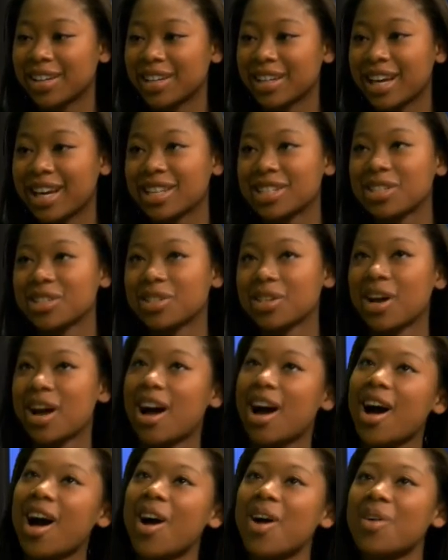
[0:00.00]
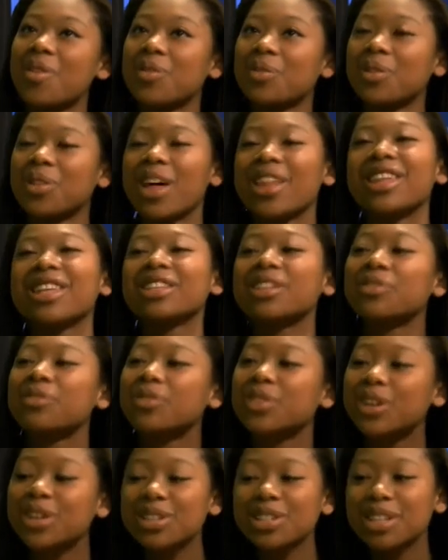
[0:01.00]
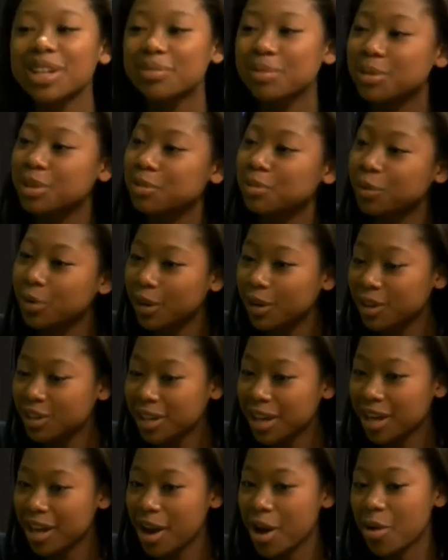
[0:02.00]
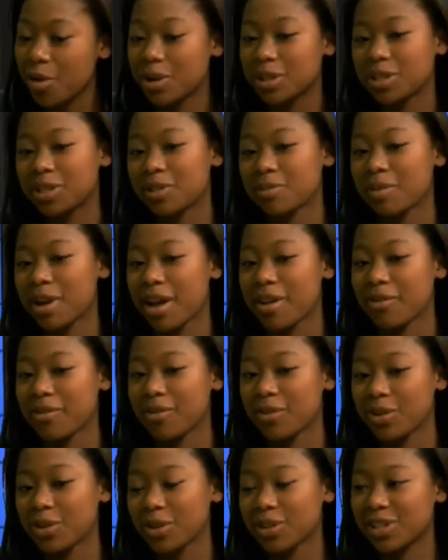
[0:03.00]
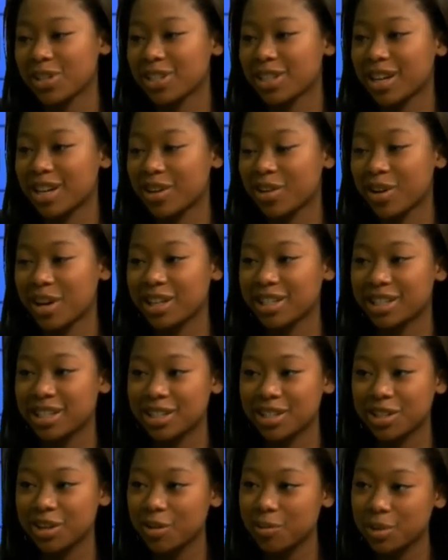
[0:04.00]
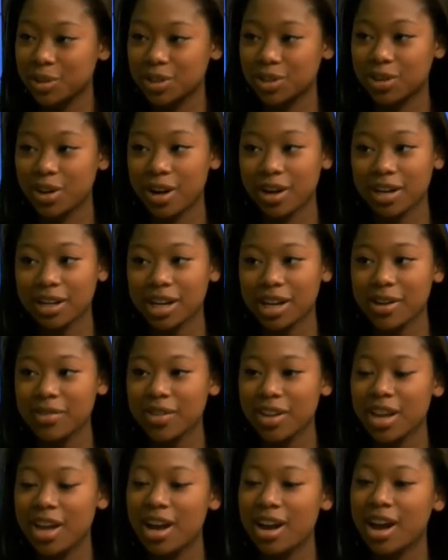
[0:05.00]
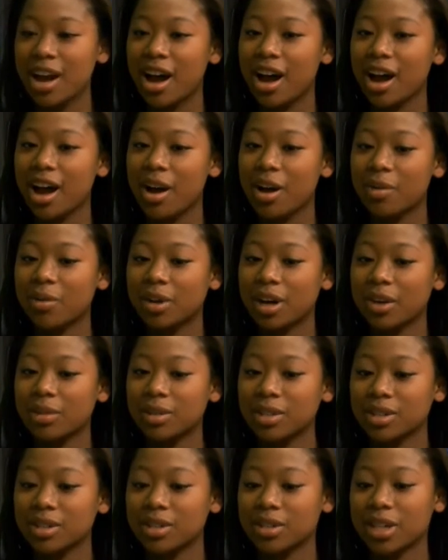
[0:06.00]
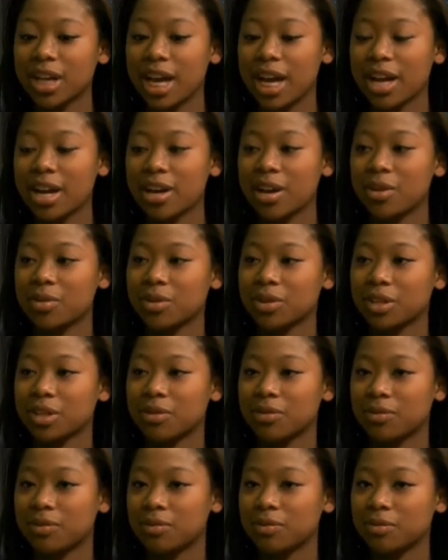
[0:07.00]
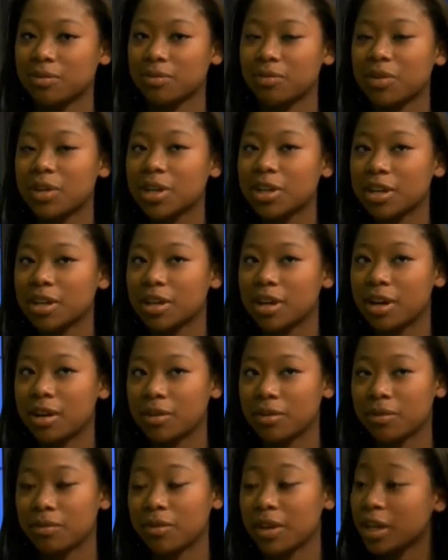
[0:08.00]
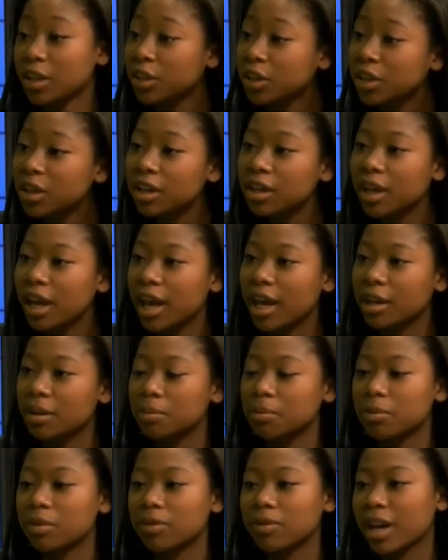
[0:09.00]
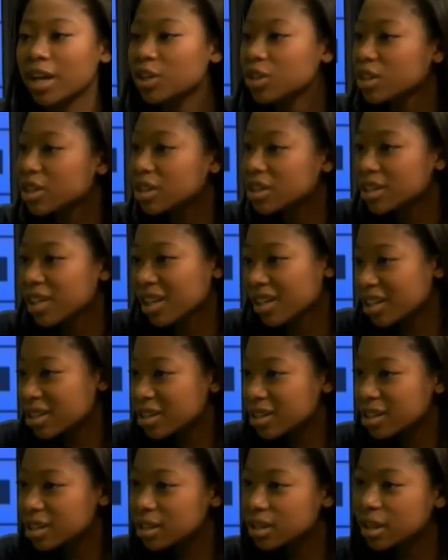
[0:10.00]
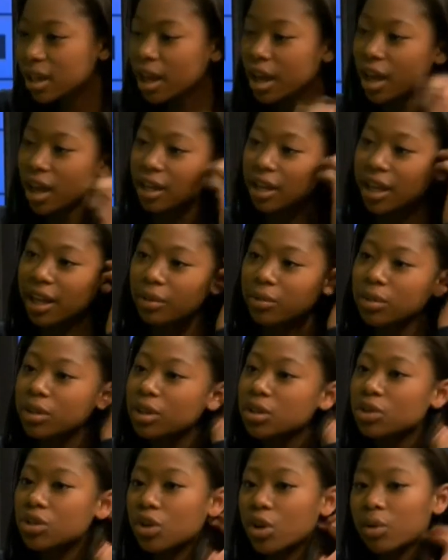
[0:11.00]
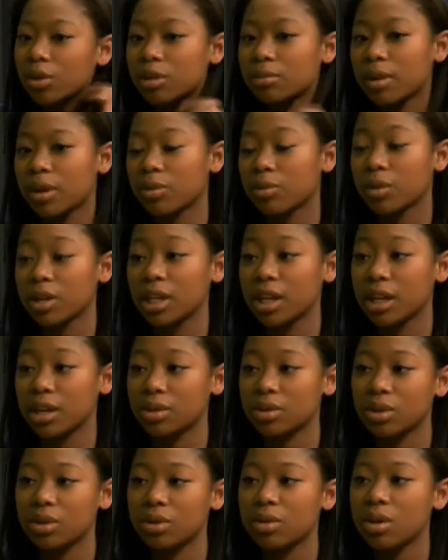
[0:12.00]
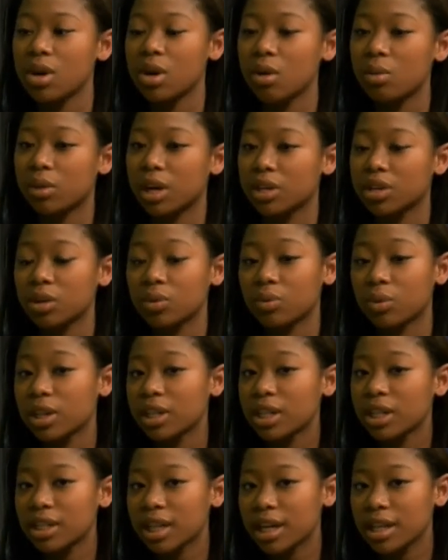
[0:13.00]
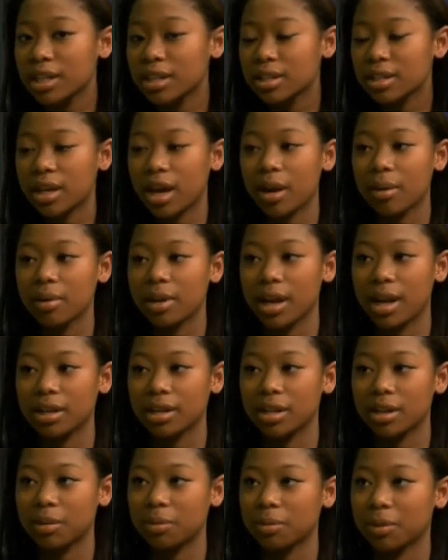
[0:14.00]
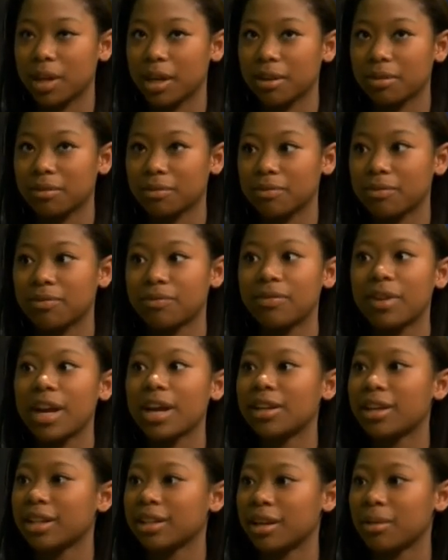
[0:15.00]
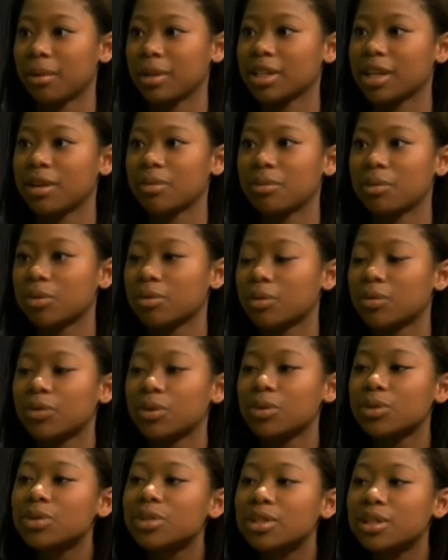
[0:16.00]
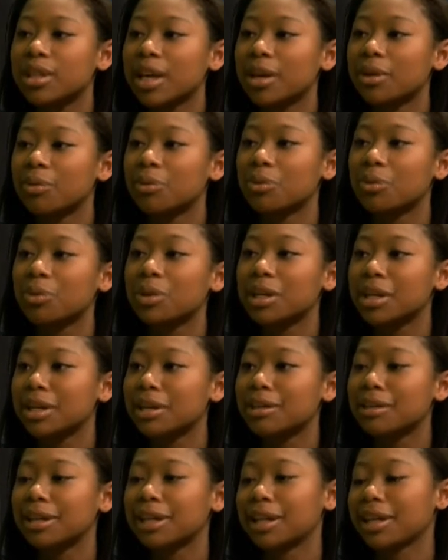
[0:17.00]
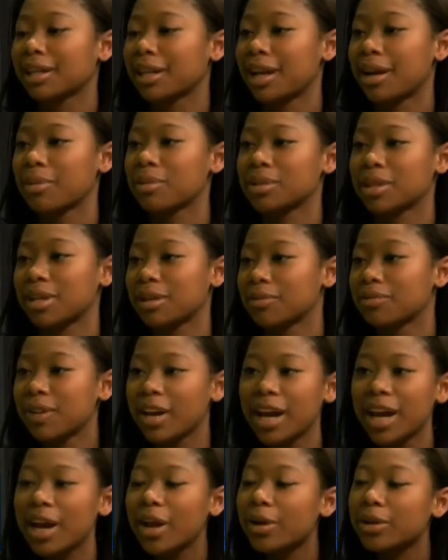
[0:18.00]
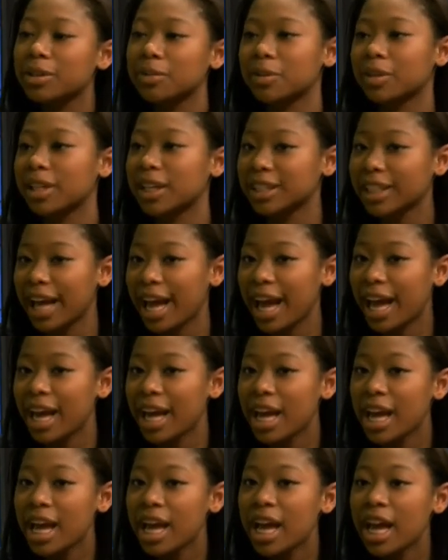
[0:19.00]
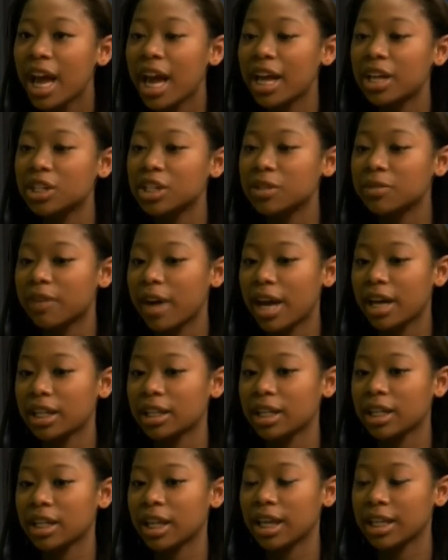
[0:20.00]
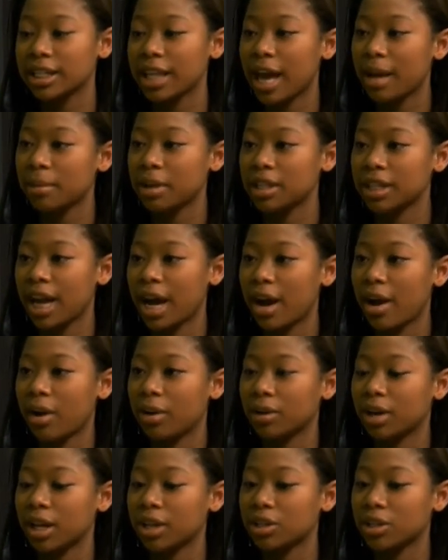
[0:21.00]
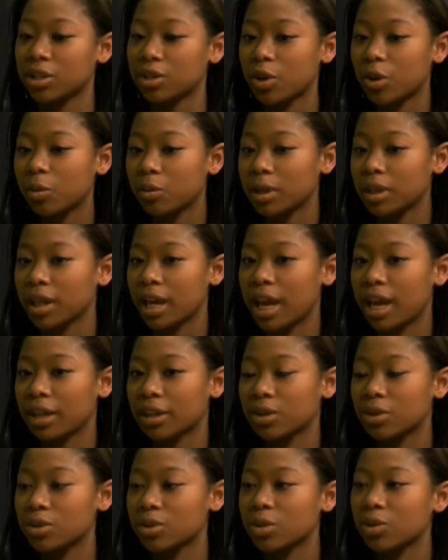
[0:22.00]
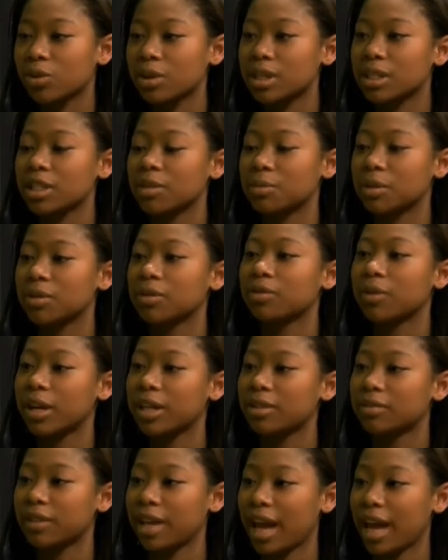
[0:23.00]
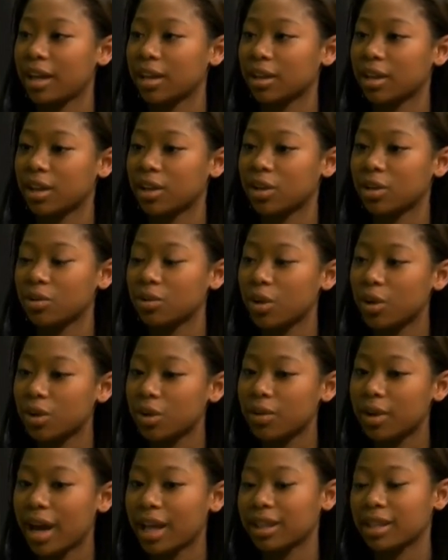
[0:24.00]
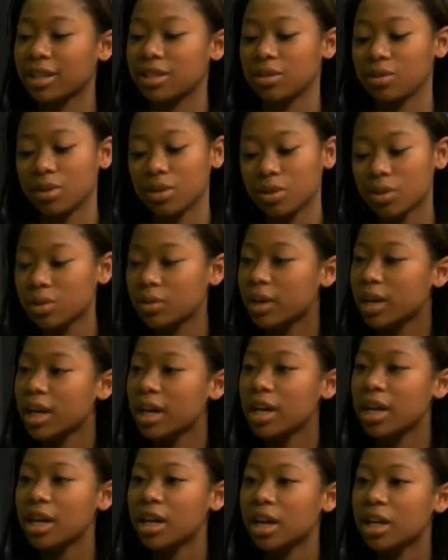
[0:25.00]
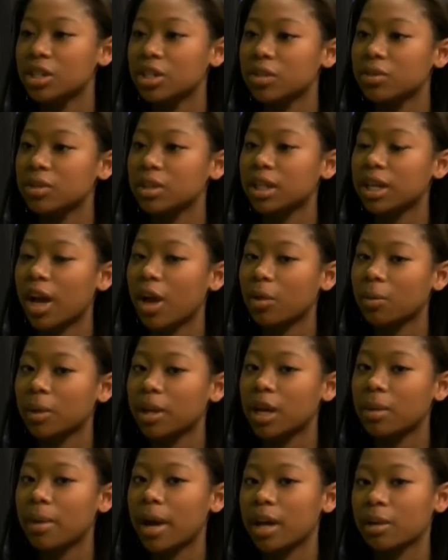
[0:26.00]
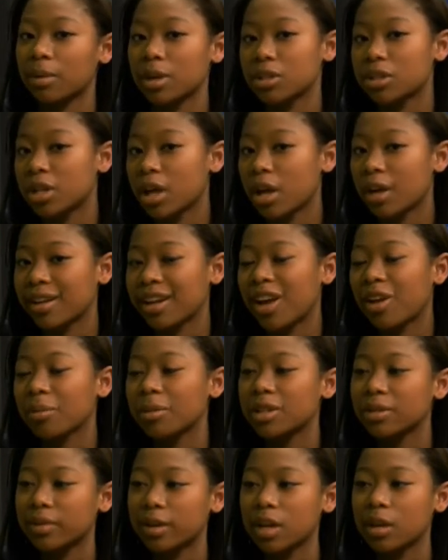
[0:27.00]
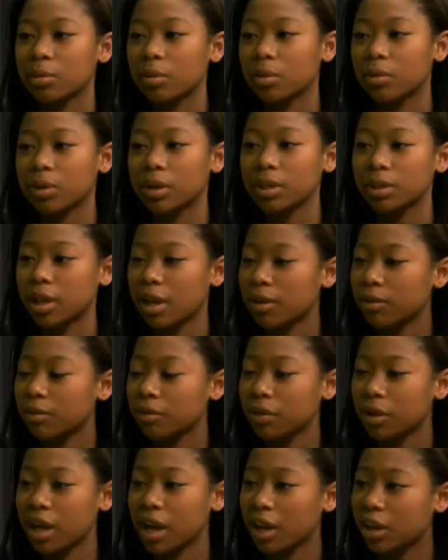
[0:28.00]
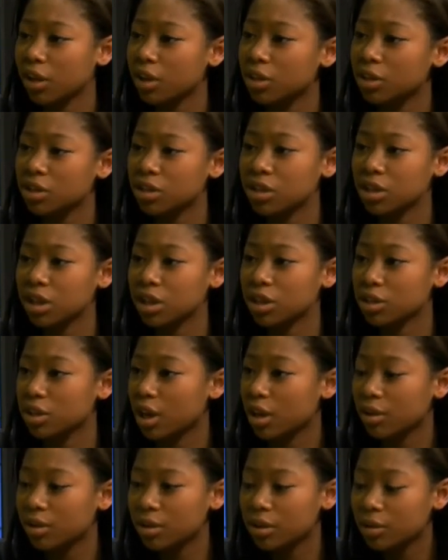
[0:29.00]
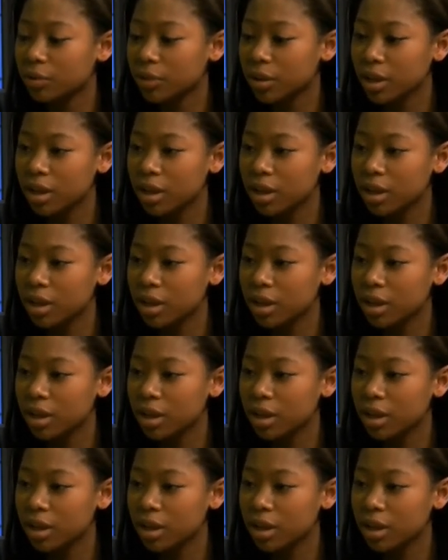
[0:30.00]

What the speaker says: Yes. Well, I think the first and most important shout out is to my first grade teacher, Mrs. Dougherty. When I was little, I had a really fear of failure and perfectionist tendencies, and that really showed in my reading. So when I took reading tests, I would end up failing them because I would refuse to read thinking that I was going to fail or something like that. And she finally sat me down and she told me there's no reason to be afraid of that. You know you got this, you can do it. And she really helped me come out of my shell and helped me develop a real love for English in general.